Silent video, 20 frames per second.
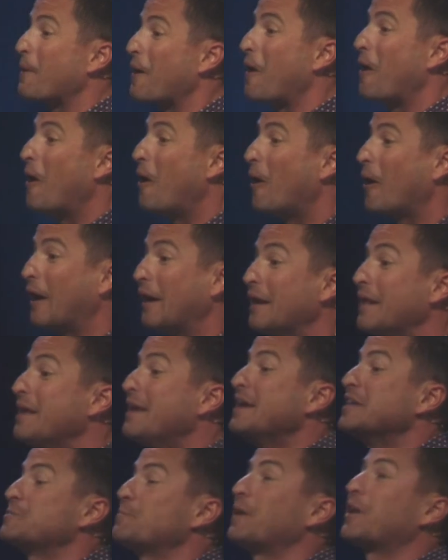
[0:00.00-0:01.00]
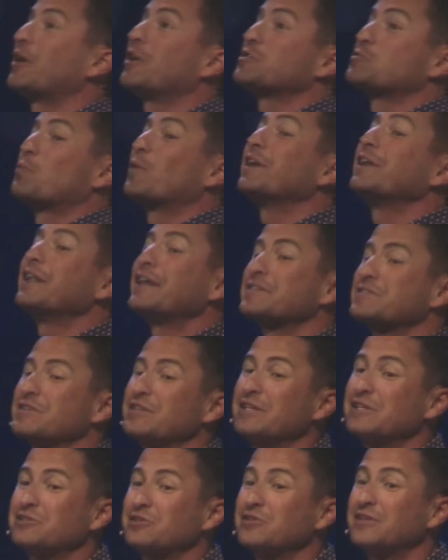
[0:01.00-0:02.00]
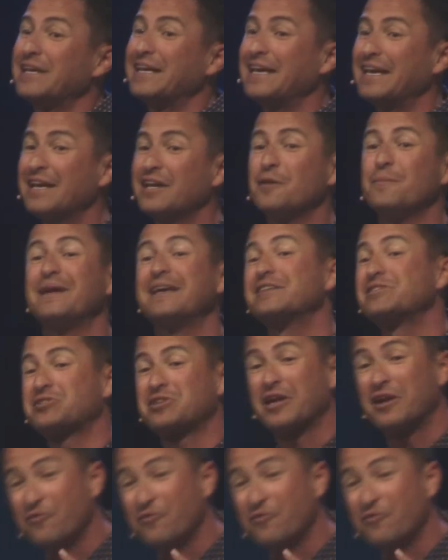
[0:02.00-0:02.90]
our heart, is because we're listening to the enemy instead